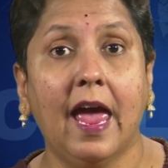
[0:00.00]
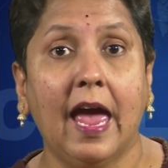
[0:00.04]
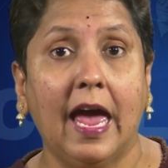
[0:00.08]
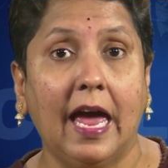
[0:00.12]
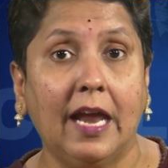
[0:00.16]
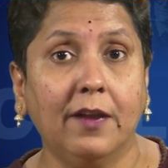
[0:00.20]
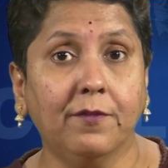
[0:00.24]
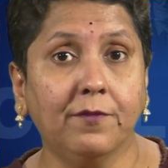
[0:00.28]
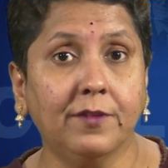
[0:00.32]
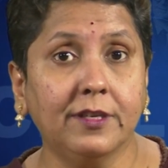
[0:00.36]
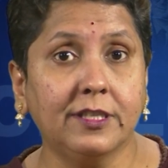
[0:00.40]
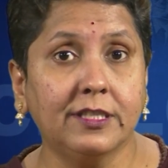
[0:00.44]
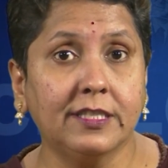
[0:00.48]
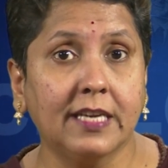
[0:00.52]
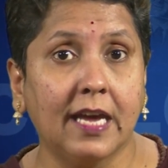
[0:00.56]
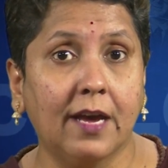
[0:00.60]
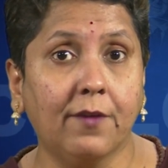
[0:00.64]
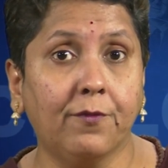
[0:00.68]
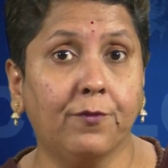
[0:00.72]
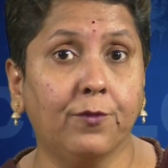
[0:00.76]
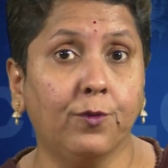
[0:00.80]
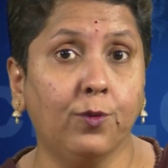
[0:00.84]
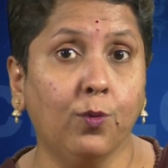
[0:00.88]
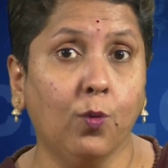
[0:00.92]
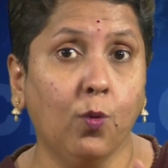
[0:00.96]
and which
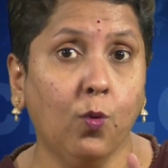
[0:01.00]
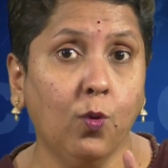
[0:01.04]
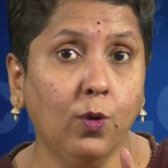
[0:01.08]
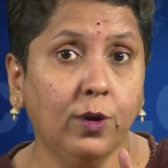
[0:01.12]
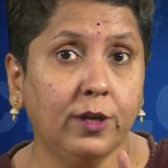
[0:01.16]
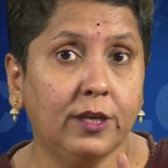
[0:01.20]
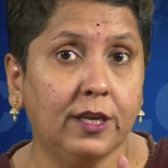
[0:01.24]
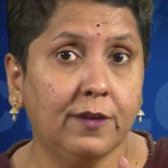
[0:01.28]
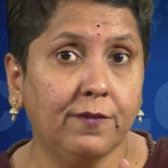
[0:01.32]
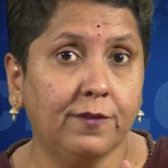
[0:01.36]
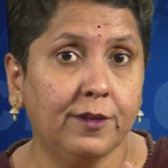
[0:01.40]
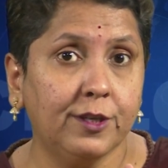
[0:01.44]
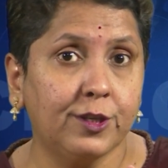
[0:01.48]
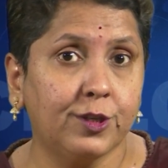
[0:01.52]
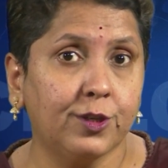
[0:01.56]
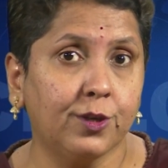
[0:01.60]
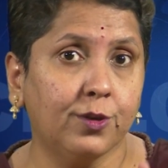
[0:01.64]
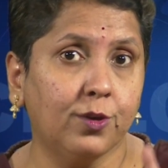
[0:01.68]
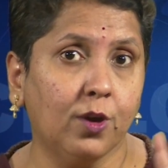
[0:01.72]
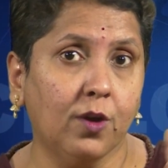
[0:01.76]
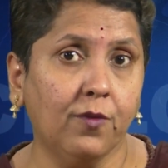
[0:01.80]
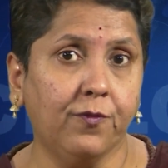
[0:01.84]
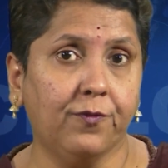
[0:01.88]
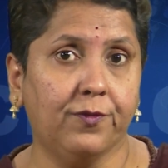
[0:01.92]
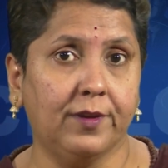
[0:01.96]
have no
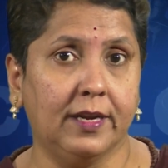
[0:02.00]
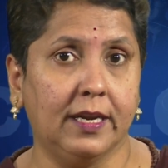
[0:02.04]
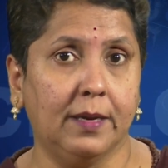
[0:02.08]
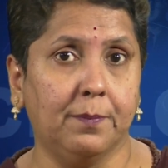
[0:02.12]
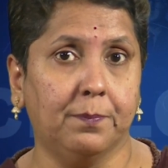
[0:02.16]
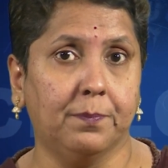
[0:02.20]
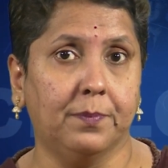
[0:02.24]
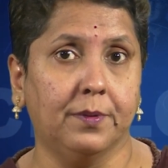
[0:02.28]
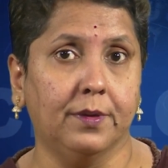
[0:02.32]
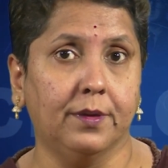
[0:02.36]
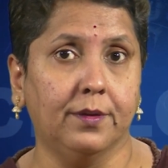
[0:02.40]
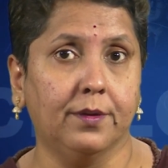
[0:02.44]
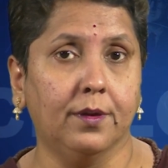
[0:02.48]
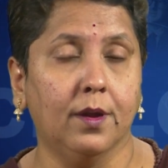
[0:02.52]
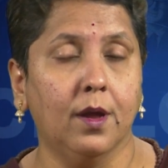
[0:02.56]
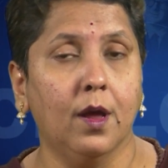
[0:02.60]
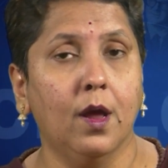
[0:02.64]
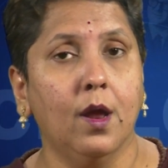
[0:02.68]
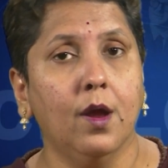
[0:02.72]
division of labor.